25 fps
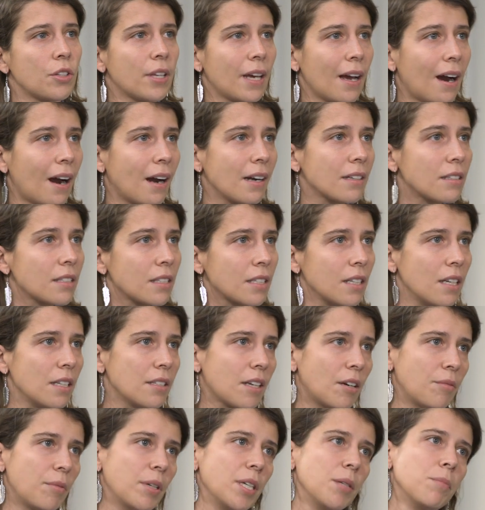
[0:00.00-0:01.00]
the hard skills
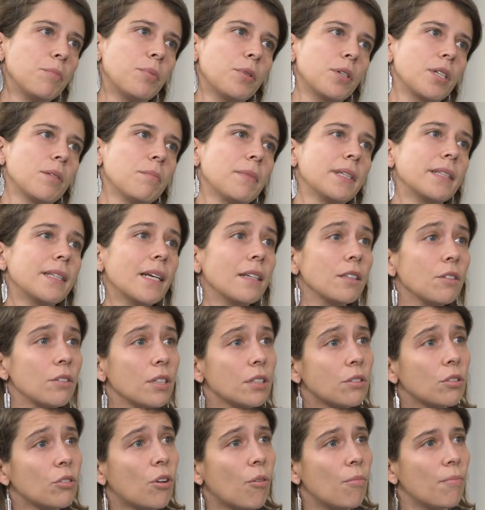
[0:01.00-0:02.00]
are very important, but then you
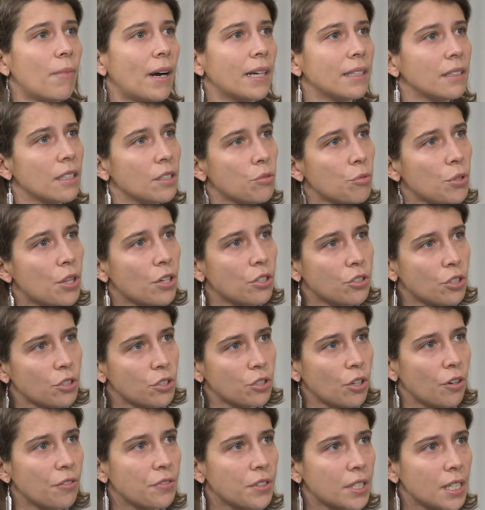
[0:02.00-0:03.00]
need to combine this with also
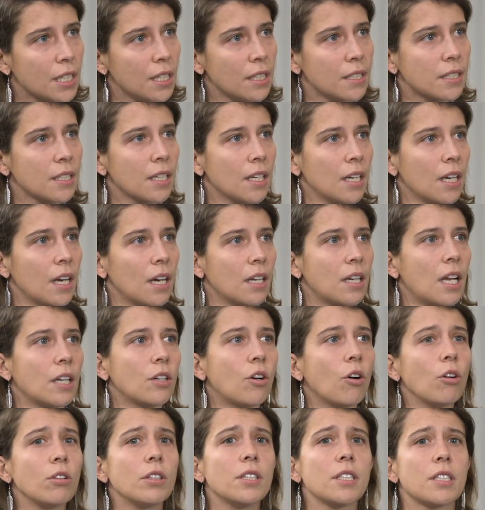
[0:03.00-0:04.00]
soft skills,
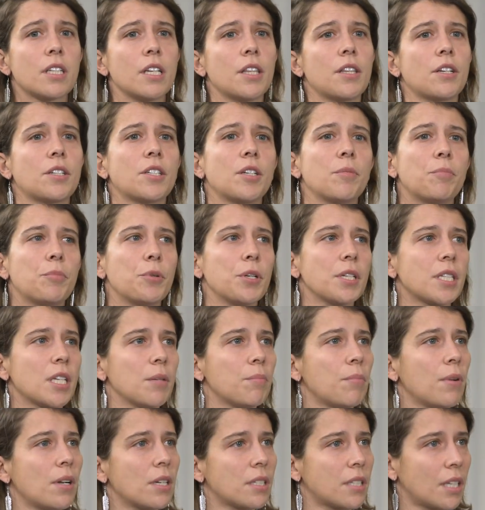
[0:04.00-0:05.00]
like all these leadership
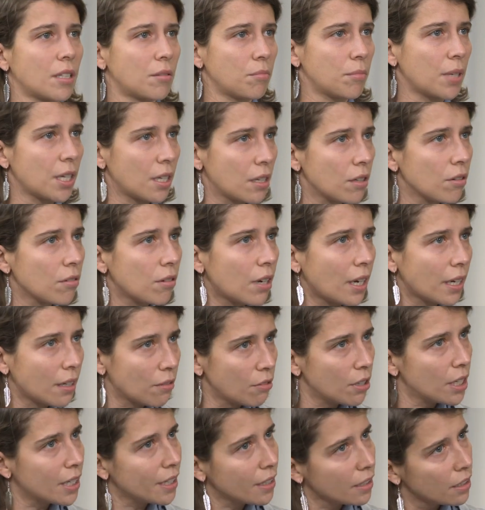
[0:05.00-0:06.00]
principles that make you like
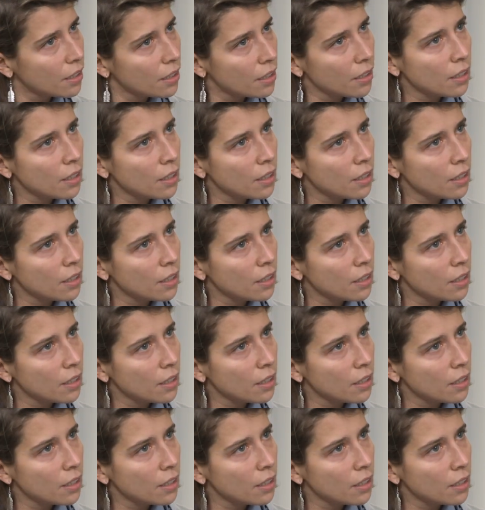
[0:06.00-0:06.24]
really